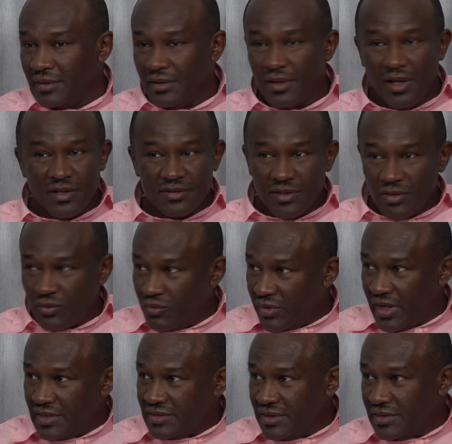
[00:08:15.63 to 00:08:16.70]
In other
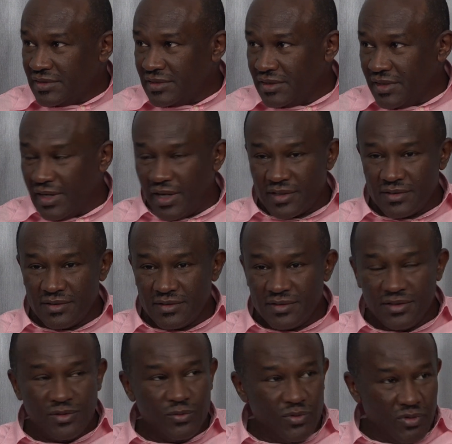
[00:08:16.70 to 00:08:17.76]
organizations,
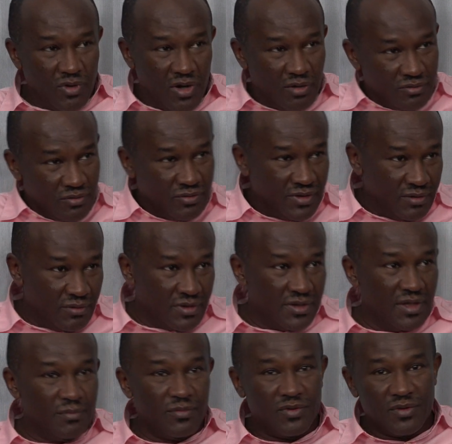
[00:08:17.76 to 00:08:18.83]
ARCC, we know how to deal
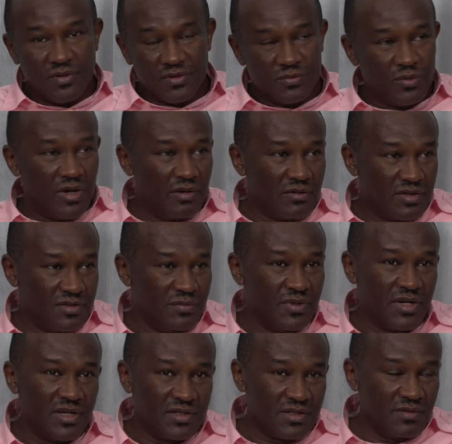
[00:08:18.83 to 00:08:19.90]
with them because we are
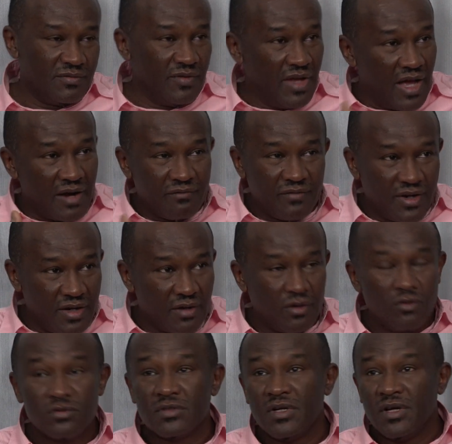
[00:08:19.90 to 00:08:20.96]
experienced and they are very
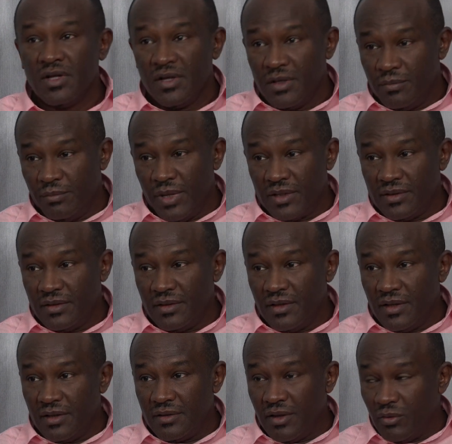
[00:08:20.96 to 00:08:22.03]
close.
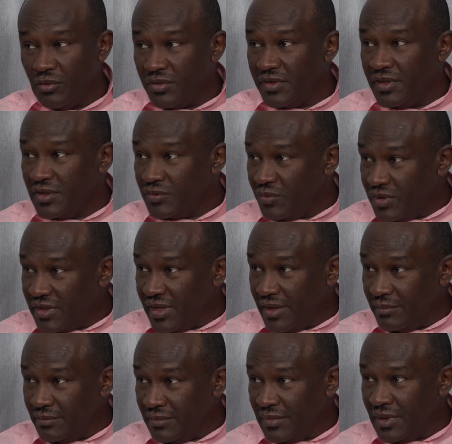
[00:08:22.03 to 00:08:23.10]
But the good things with
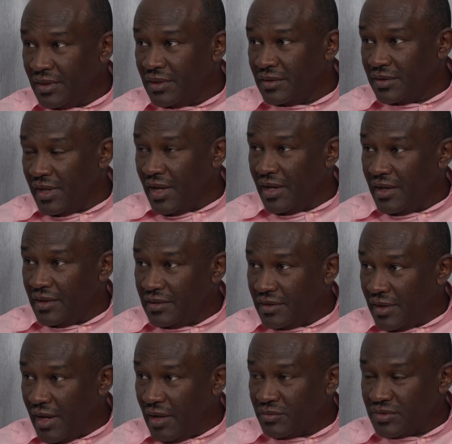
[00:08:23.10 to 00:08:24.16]
them, they are,
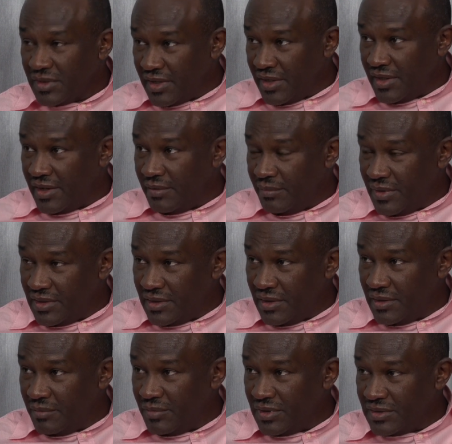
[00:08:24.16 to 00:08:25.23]
the housing and
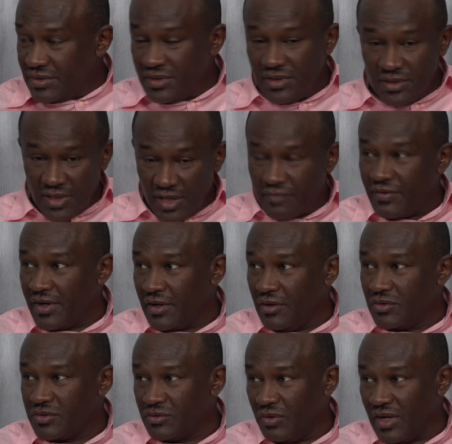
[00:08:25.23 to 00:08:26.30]
MSD, they are very
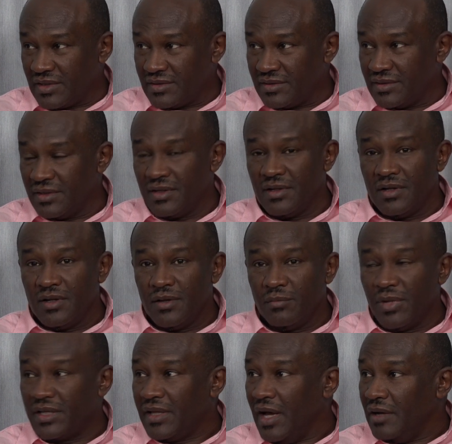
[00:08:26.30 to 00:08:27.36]
close to us.
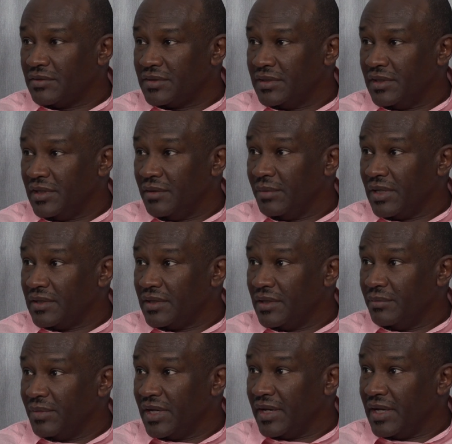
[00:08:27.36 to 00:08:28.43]
But housing, but
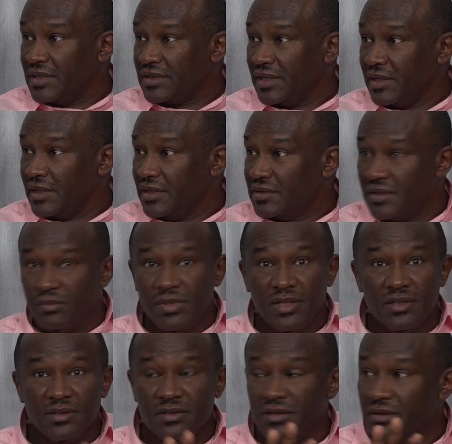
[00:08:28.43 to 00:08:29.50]
immigration is a
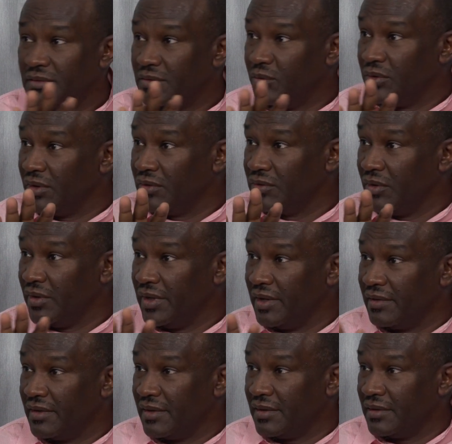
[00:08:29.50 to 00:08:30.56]
ministry. We don't know
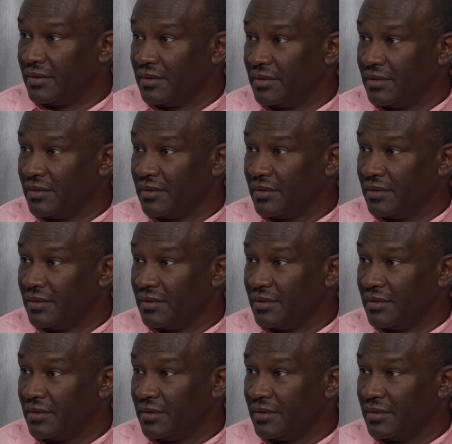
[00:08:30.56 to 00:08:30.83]
anything.